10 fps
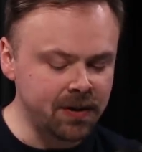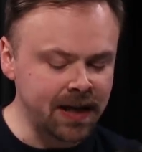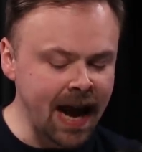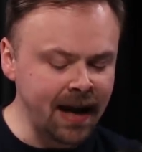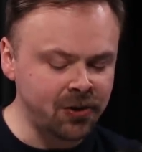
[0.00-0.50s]
was
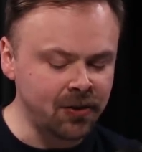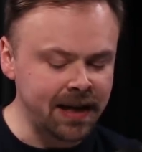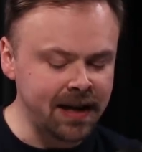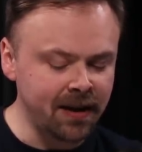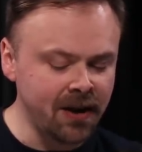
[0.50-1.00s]

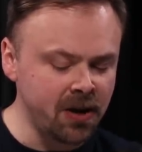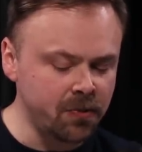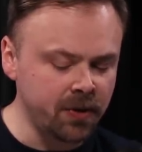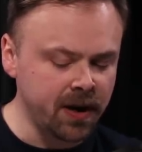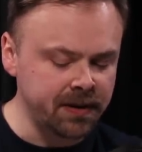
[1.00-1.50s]
actually a
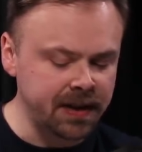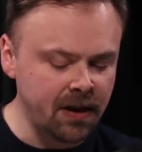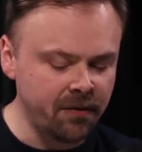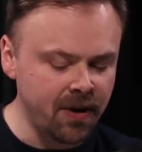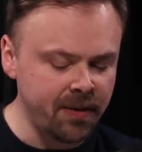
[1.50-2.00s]
cardboard
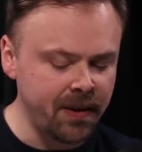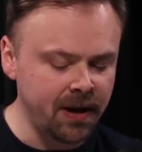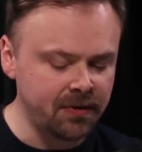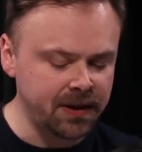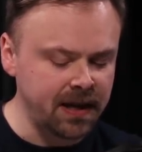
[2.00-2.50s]
cutout of my
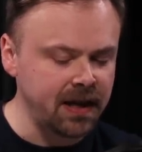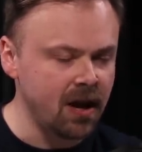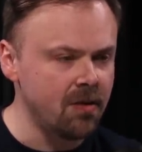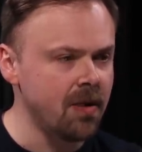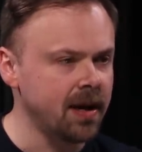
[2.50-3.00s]
pillow
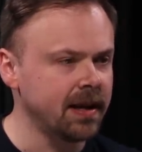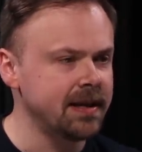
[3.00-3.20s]
CEO, Mike